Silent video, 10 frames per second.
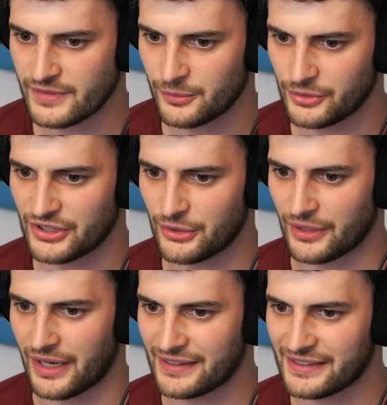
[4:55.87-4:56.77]
What's he doing?
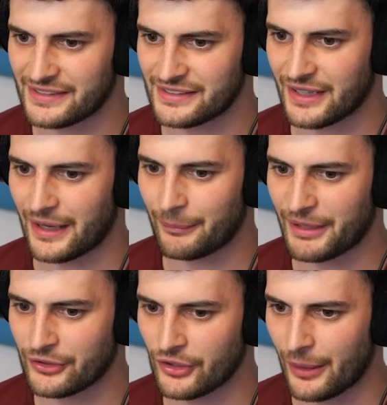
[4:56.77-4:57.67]
I mean,
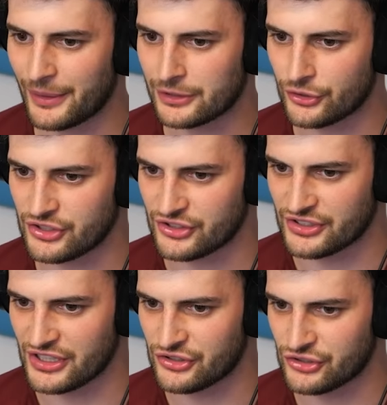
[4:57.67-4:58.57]
I don't know how he clutches this.
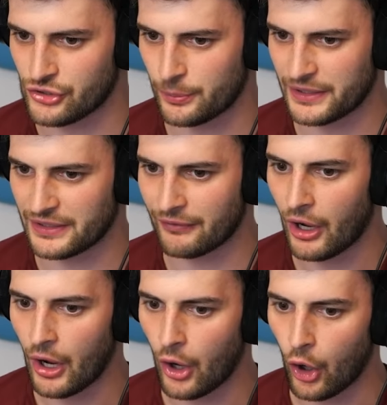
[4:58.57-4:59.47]
He's just jumping in lava.
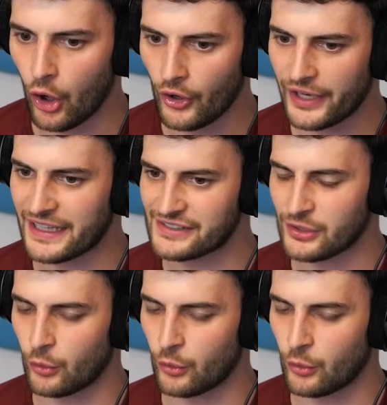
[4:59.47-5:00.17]
Oh, he gets the